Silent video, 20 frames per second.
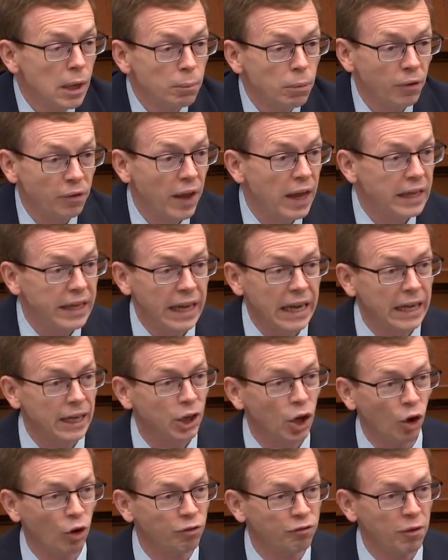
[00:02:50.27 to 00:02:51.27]
But they
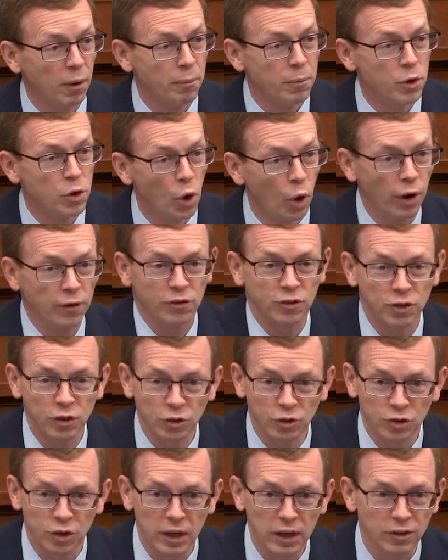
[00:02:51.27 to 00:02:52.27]
can't go from North
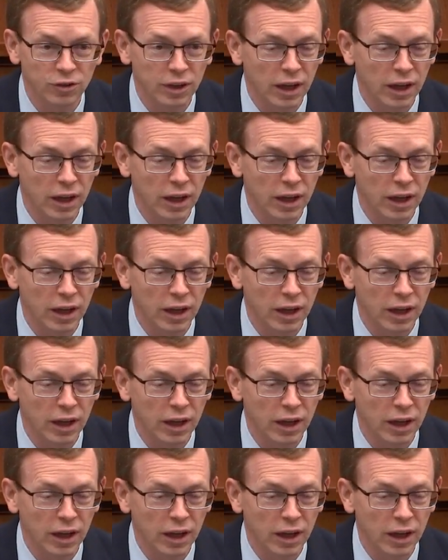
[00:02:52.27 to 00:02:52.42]
Sioux City,